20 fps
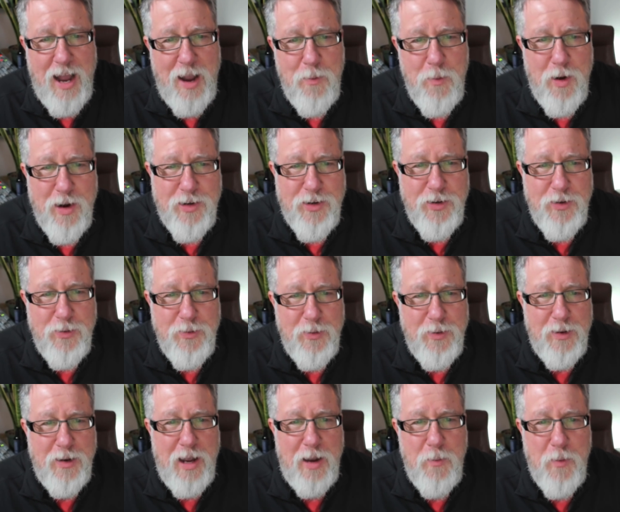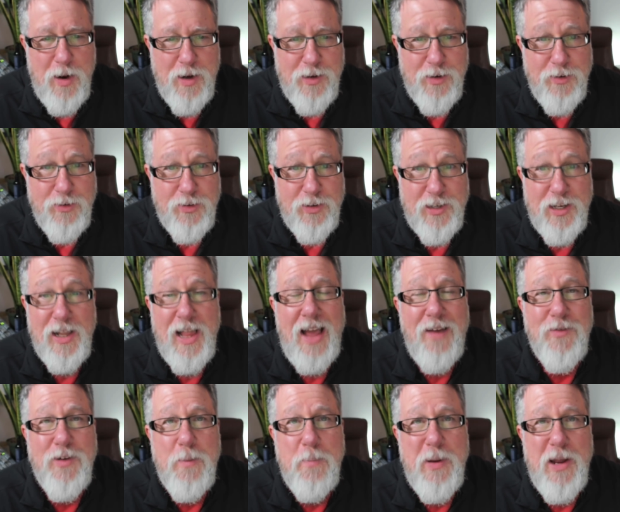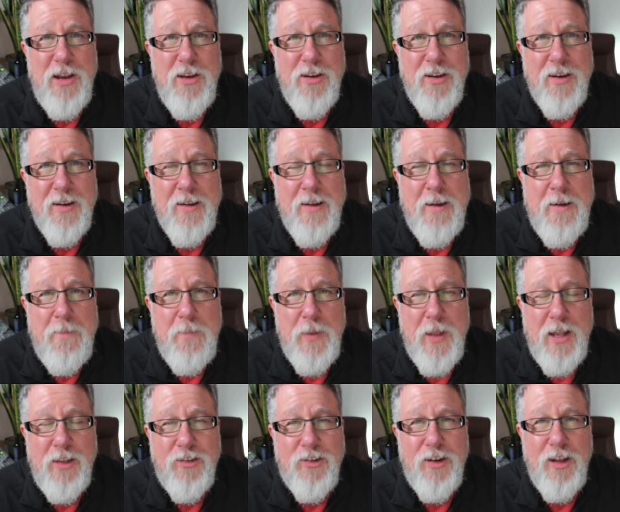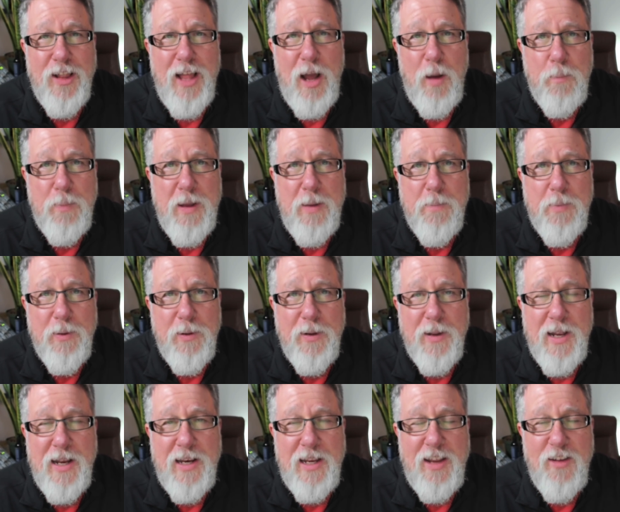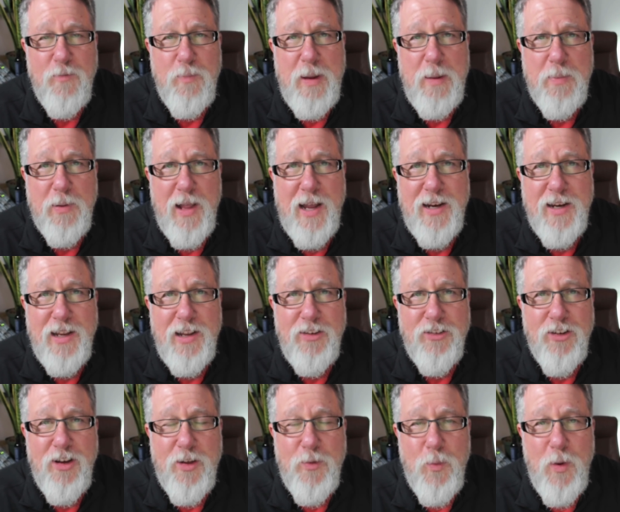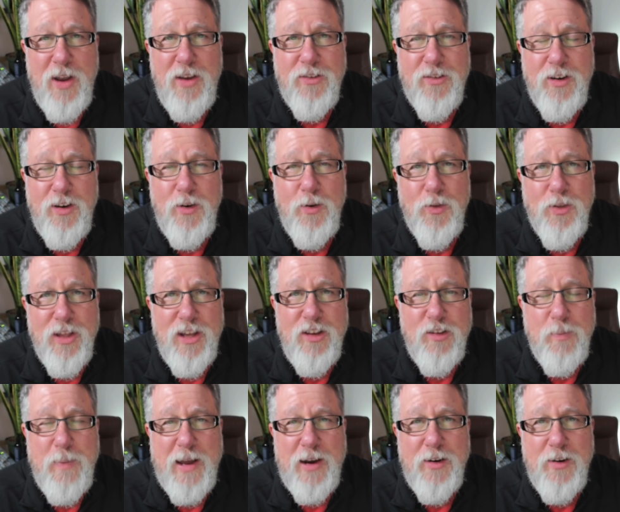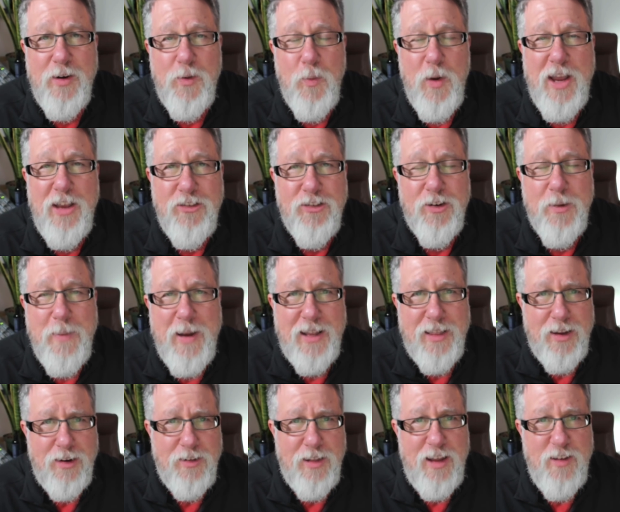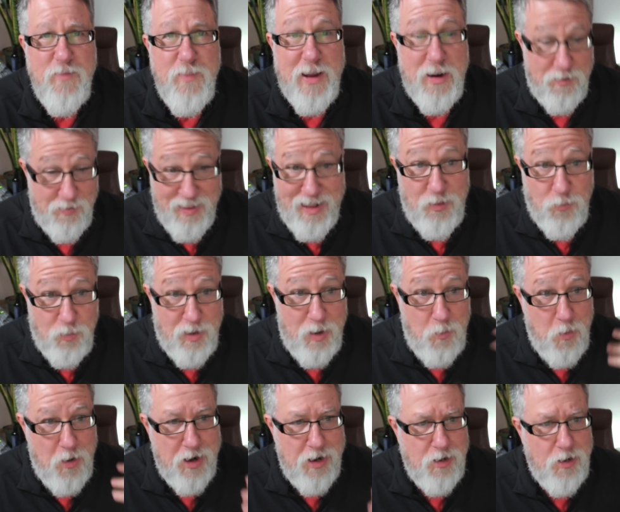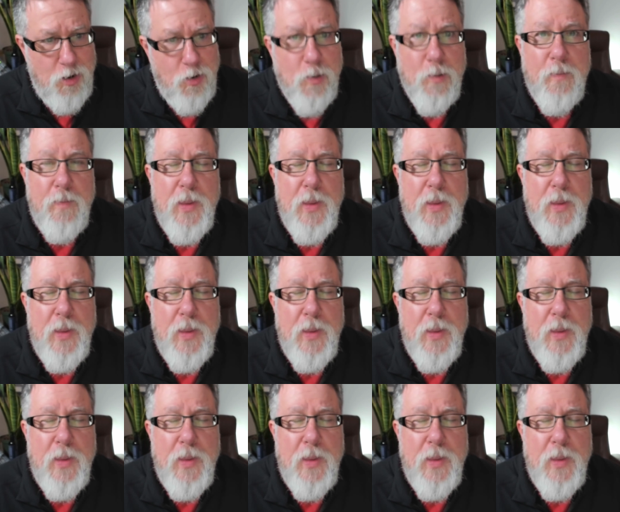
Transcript: I want to still have an opinion and still help people and give people ideas on ways to do things better and ways to make their life better. That's what I want to do.